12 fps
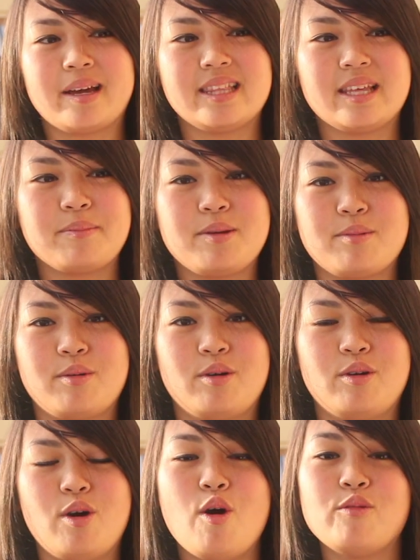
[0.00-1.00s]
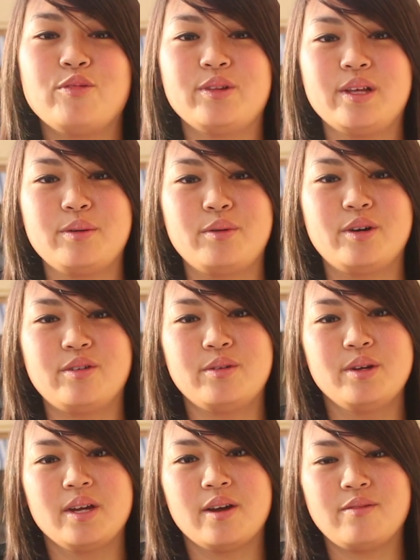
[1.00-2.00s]
I think people hopefully will
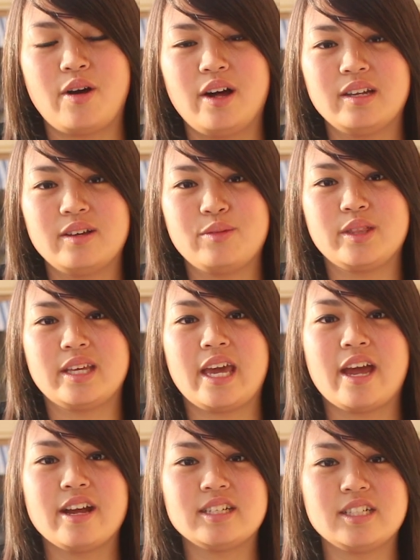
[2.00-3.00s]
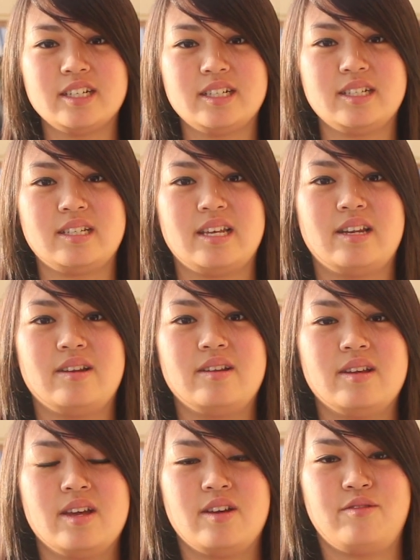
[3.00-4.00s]
fall in love with the characters and
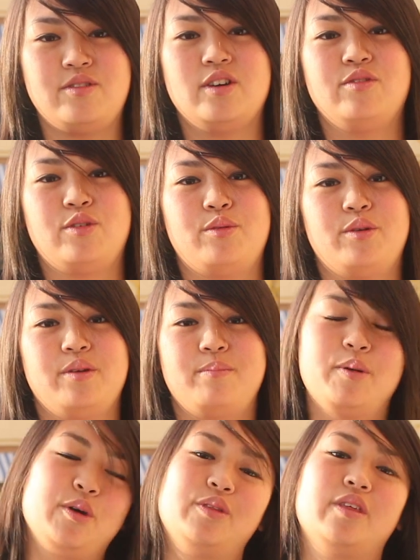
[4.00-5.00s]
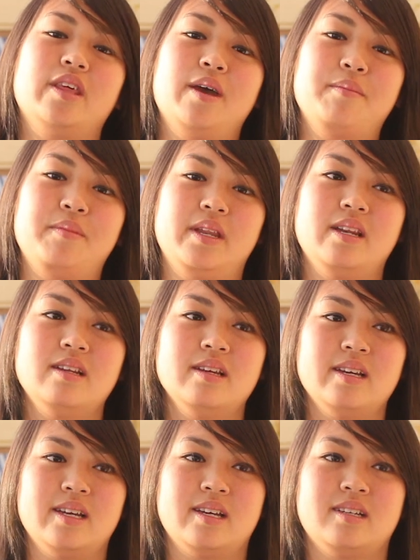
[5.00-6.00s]
feel for both of them and
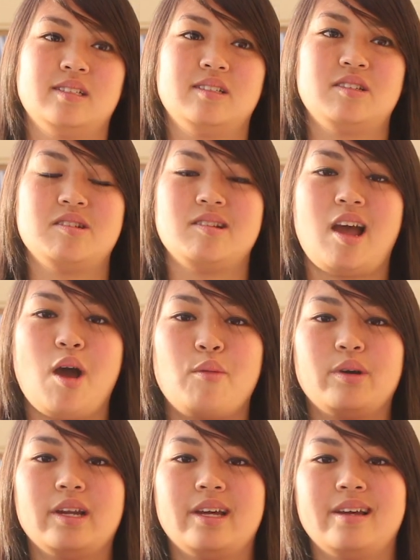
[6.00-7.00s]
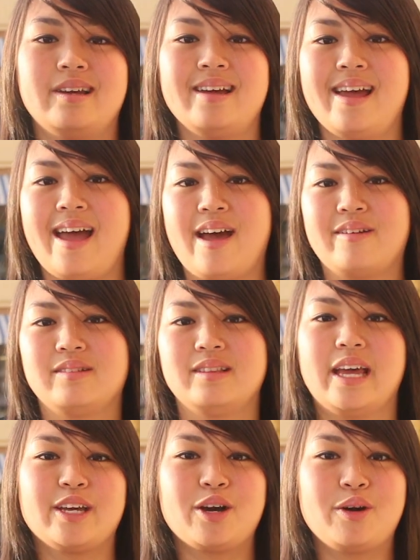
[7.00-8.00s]
not want to
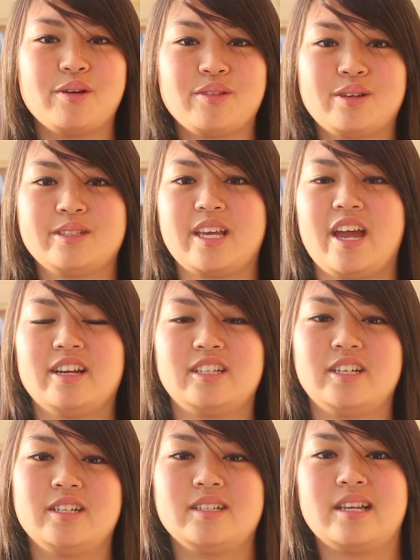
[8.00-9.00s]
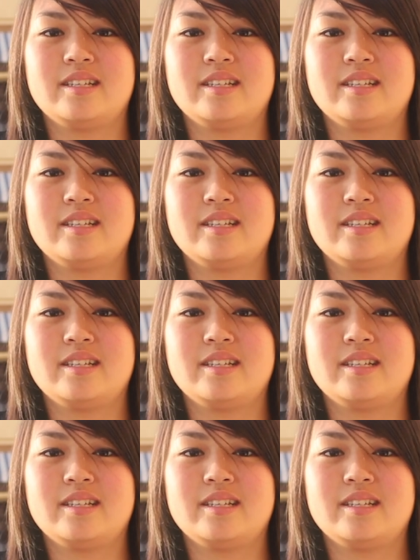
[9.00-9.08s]
let go of those characters.